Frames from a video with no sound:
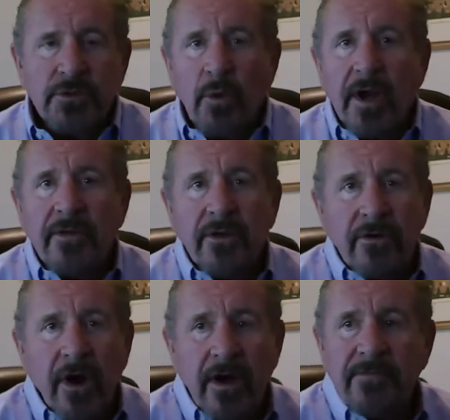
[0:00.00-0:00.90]
right in their
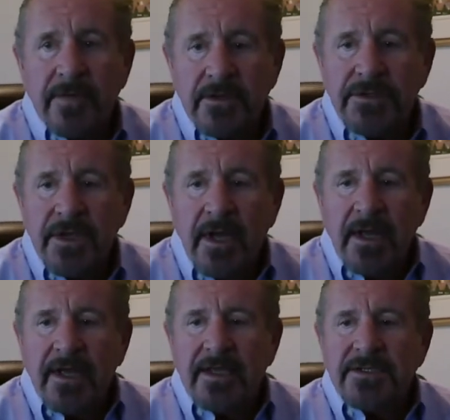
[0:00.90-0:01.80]
office.
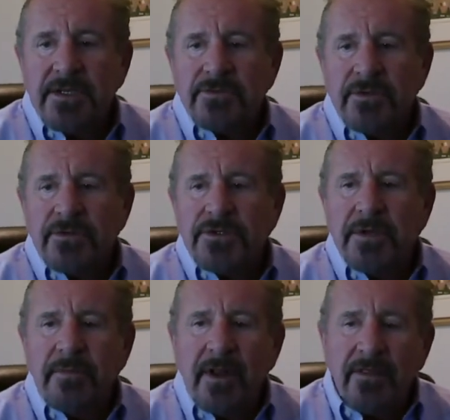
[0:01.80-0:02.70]
He says, well, there's too
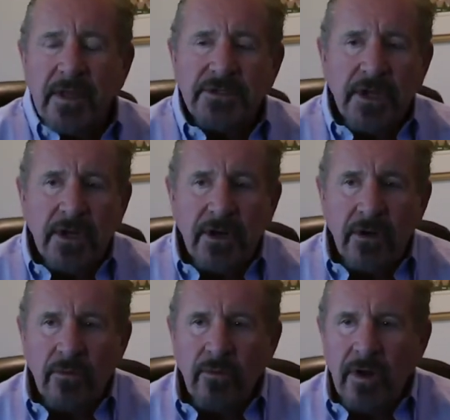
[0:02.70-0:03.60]
many things that can go
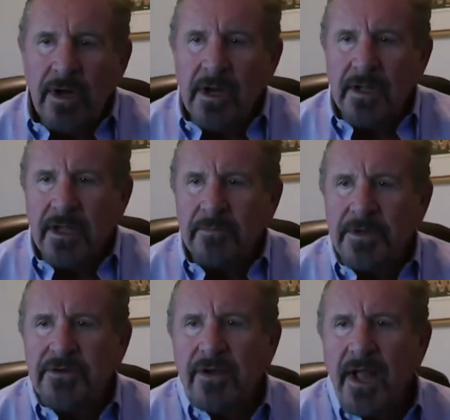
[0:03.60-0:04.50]
wrong. It can be
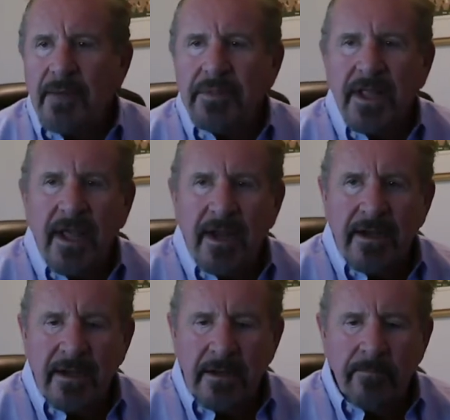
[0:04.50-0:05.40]
too
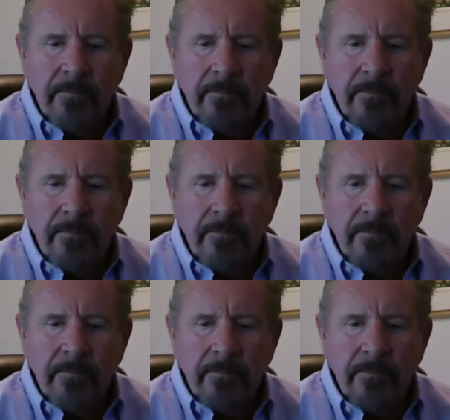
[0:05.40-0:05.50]
complicated.